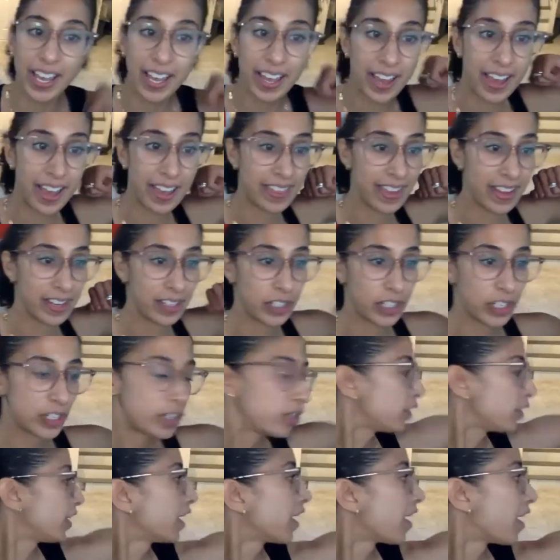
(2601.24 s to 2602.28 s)
and then
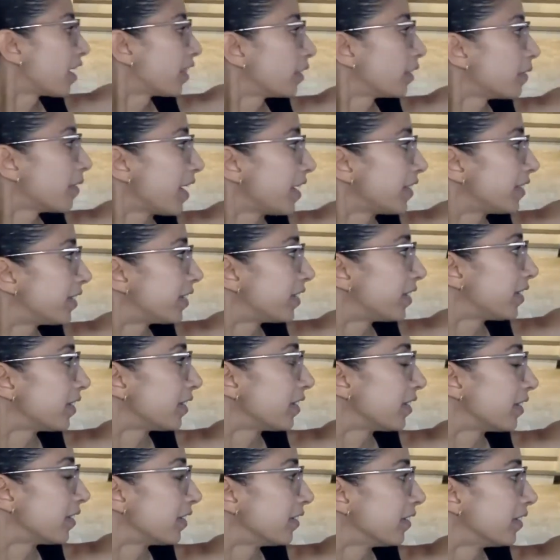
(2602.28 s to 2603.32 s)
shooting all the way
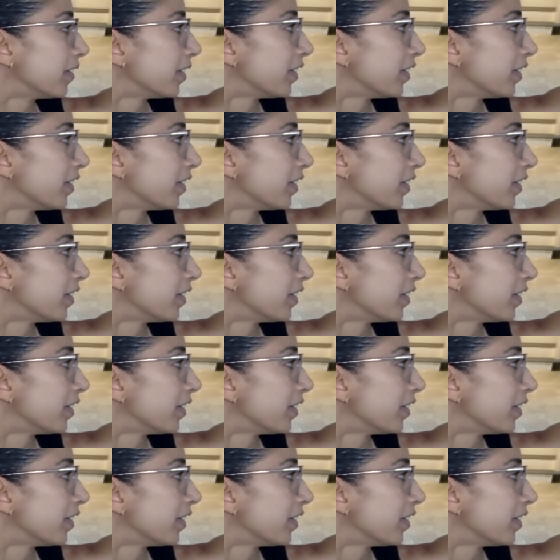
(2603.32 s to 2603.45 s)
to